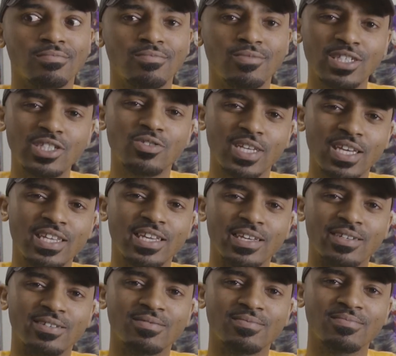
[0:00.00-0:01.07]
when'd you get
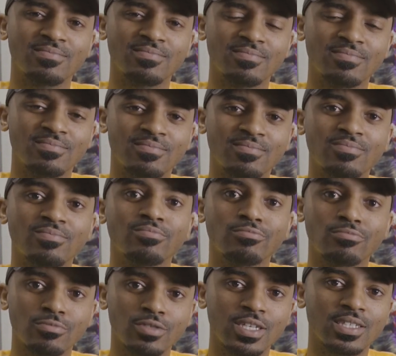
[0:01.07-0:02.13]
here?
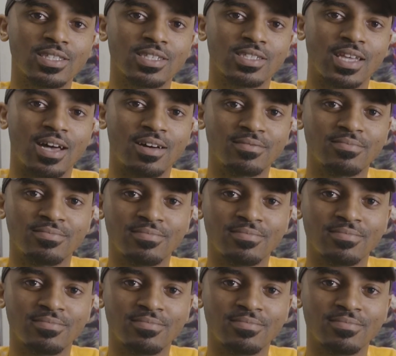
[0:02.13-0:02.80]
Check this out.